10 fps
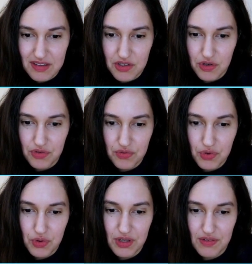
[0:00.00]
you're a
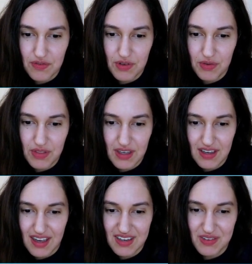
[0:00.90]
fool if you
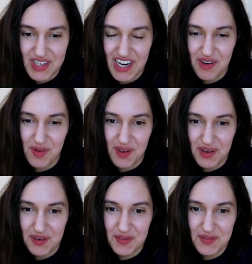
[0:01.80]
think I don't care about
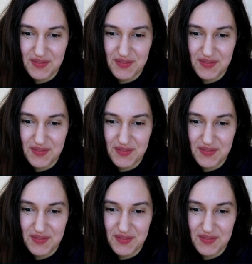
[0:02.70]
you.